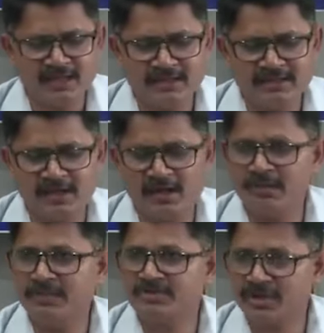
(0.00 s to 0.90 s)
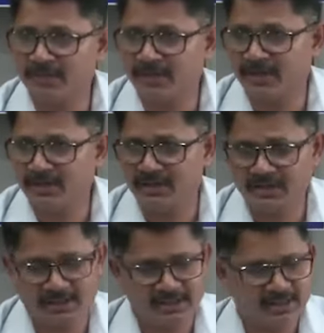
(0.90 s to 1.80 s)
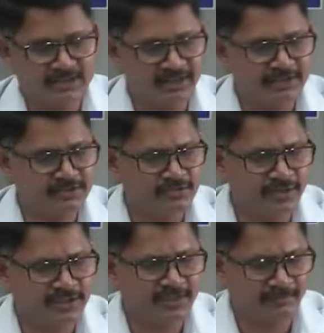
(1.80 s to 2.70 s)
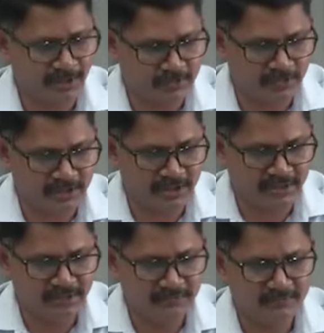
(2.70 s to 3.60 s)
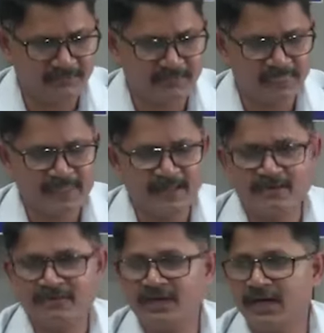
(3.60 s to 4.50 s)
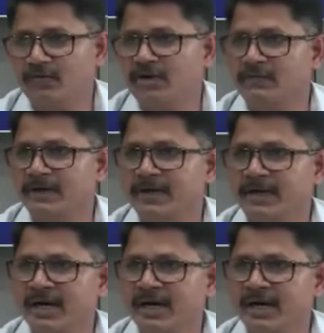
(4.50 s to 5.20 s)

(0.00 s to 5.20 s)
there is an army chopper that is doing the patrolling we have deployed